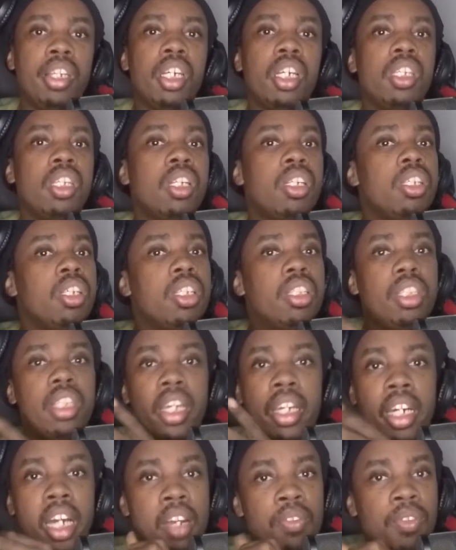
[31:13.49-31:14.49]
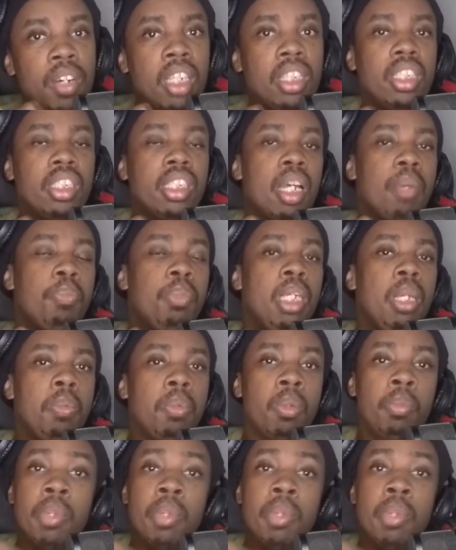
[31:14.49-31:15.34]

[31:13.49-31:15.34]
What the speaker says: you take advantage of people.